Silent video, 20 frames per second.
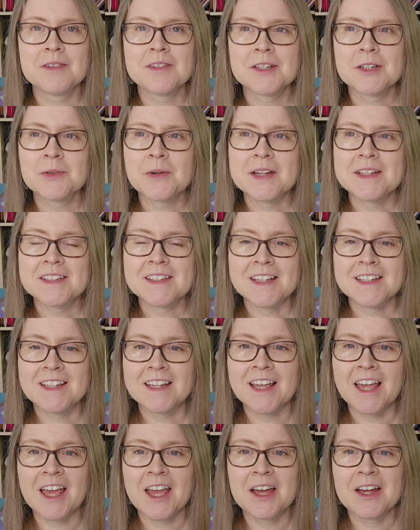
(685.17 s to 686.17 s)
quit
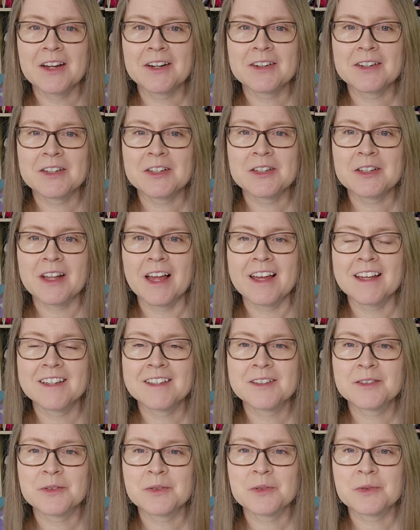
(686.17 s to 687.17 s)
sitting here and
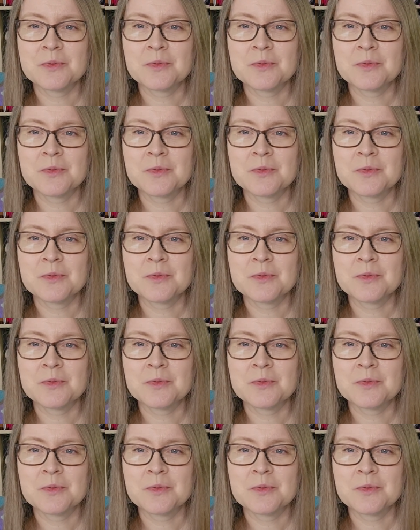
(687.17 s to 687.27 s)
like